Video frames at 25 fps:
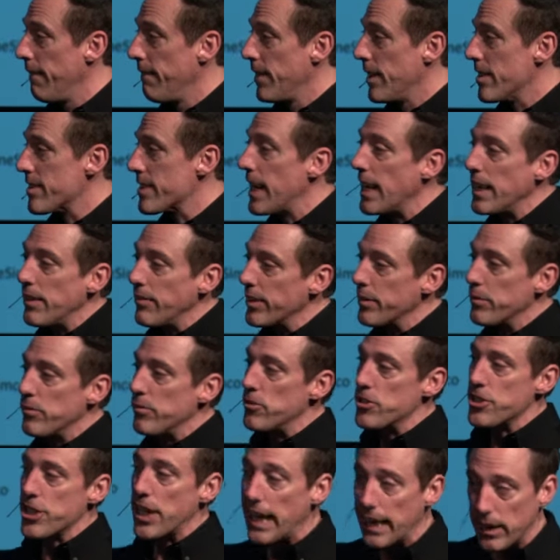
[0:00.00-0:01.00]
It's not even
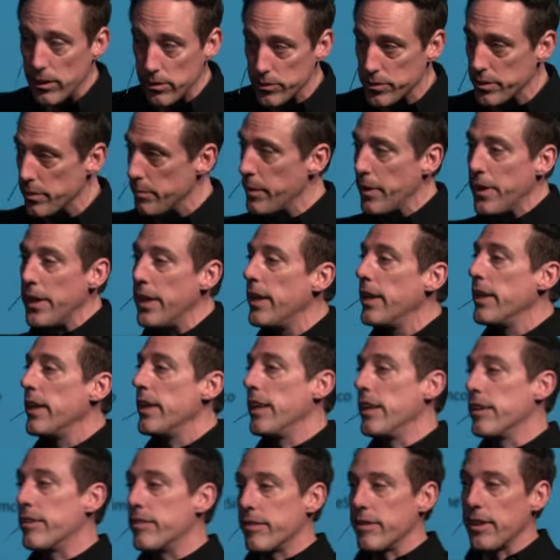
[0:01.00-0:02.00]
child, or
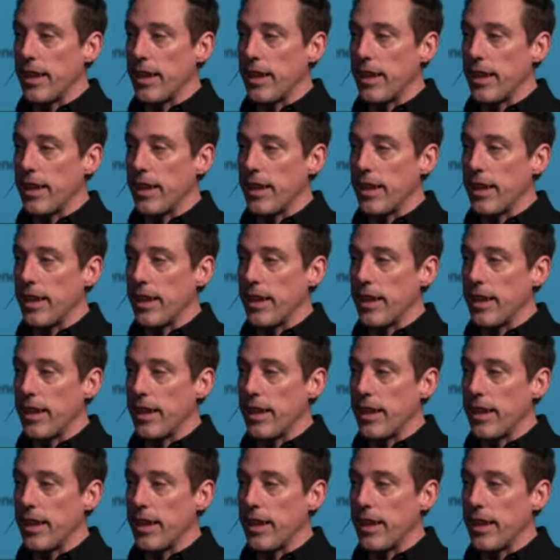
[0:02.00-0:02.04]
it's